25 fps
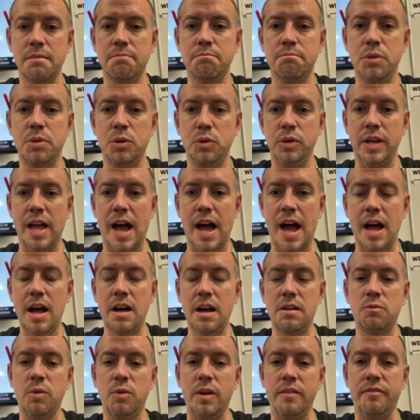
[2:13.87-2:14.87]
Booyah,
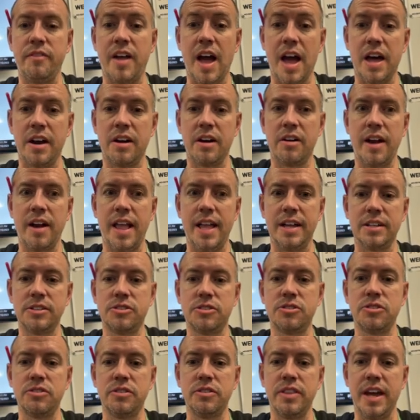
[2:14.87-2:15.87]
we've got our
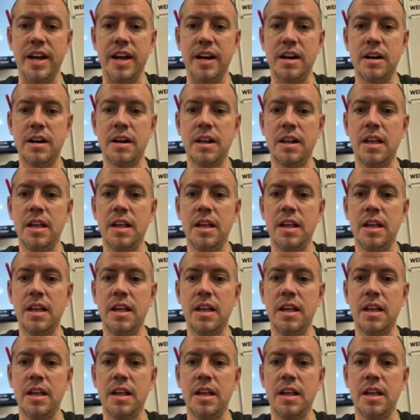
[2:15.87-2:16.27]
answer there.